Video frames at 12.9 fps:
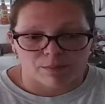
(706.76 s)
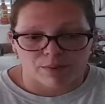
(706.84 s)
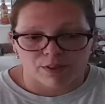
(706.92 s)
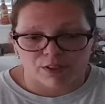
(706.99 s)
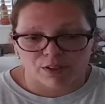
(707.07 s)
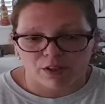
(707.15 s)

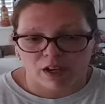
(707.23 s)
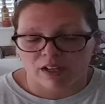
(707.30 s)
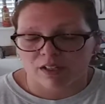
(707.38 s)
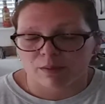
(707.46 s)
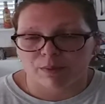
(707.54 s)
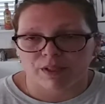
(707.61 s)
you're not
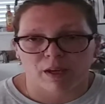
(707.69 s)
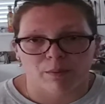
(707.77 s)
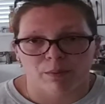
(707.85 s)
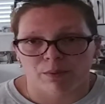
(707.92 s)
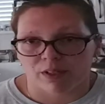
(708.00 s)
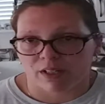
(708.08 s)
going to be
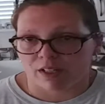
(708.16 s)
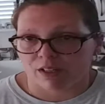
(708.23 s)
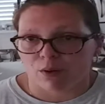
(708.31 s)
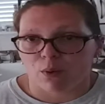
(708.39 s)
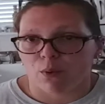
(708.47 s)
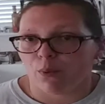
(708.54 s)
able to eat
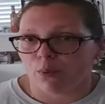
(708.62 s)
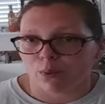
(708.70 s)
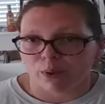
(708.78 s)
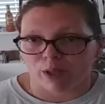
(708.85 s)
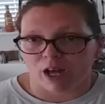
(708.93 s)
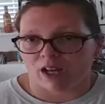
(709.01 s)
a
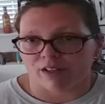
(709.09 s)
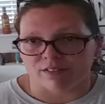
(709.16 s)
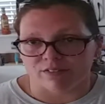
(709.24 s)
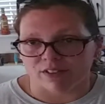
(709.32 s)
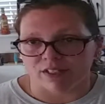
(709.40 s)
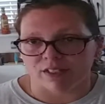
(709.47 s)
whole lot
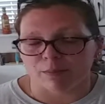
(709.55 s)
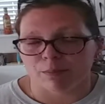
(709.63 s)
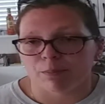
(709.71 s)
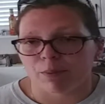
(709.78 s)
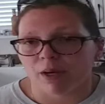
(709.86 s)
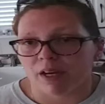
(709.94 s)
of it,
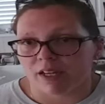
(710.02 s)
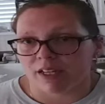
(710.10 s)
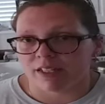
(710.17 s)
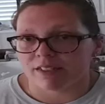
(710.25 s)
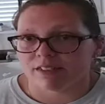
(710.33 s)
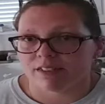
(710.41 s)

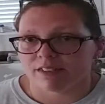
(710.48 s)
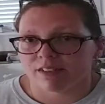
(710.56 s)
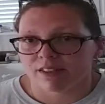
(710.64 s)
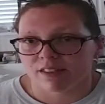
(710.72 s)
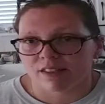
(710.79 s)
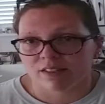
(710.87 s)
but
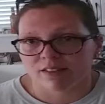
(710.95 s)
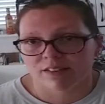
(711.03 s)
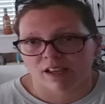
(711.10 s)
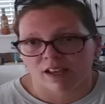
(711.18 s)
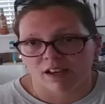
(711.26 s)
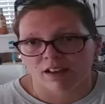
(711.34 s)
the
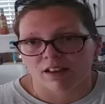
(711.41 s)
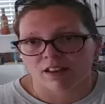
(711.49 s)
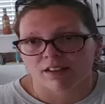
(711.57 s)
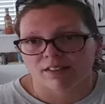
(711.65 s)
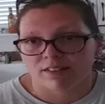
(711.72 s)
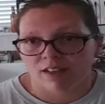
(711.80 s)
scale
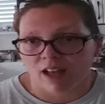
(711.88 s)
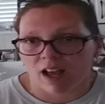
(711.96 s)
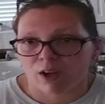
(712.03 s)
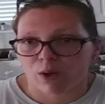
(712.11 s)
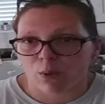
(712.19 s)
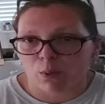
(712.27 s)
is
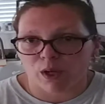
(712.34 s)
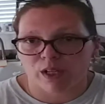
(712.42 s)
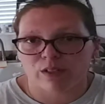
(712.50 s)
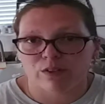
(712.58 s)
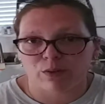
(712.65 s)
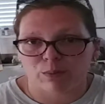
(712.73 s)
not
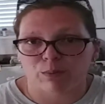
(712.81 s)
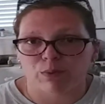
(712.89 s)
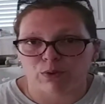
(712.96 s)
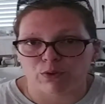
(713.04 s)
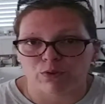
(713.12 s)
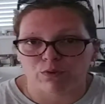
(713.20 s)
going to
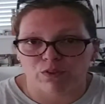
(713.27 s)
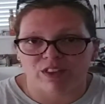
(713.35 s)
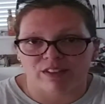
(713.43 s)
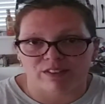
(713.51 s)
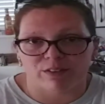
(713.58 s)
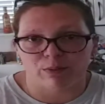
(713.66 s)
move
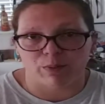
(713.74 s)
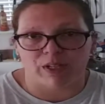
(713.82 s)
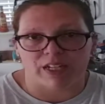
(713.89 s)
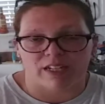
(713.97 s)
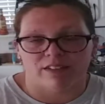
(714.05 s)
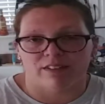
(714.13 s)
this
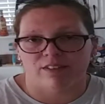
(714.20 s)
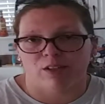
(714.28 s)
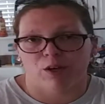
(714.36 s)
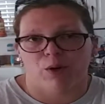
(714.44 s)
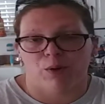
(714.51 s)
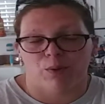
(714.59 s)
week.
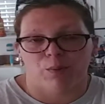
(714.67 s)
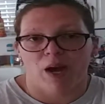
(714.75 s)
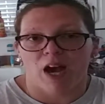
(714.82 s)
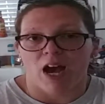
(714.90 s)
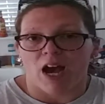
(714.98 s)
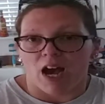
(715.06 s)
So
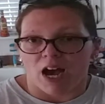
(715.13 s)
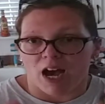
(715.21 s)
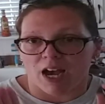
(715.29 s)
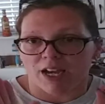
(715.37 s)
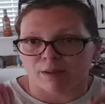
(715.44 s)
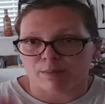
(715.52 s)

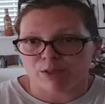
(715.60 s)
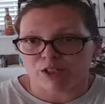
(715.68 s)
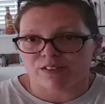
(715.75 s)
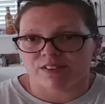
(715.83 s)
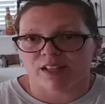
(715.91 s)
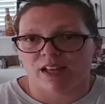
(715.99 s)
I am
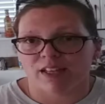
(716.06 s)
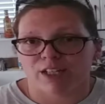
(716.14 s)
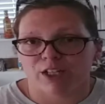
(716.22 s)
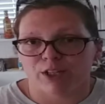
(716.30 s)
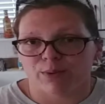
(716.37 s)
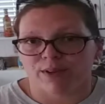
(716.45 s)
just
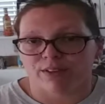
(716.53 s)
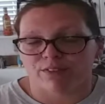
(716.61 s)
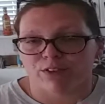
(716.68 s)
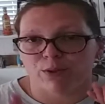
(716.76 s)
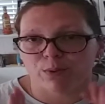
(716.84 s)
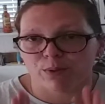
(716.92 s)
telling you,
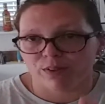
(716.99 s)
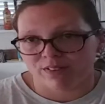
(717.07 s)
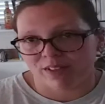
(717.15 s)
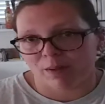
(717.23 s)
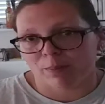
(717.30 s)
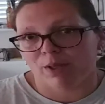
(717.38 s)
if you are
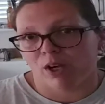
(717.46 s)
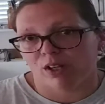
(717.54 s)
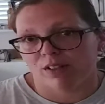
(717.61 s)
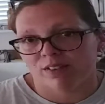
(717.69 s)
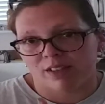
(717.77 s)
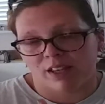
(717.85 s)
stepping
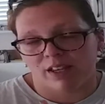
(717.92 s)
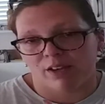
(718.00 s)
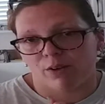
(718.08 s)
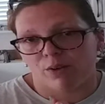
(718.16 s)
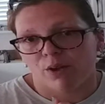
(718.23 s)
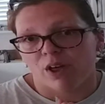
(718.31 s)
on a
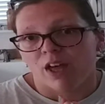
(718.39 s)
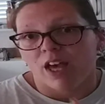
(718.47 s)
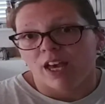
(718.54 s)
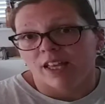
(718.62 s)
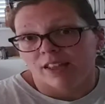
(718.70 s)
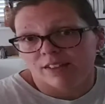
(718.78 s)
scale
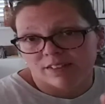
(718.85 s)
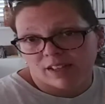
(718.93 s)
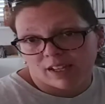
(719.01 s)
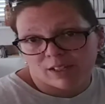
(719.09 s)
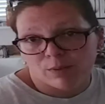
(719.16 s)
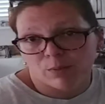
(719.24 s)
the
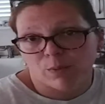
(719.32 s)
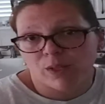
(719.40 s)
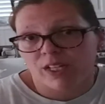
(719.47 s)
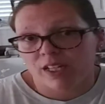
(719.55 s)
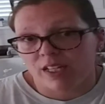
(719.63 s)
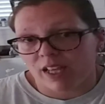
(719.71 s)
second
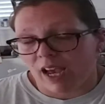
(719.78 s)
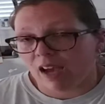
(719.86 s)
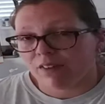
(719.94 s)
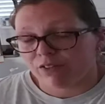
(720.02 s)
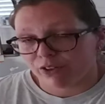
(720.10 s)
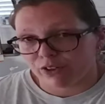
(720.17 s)
week
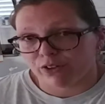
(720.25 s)
after your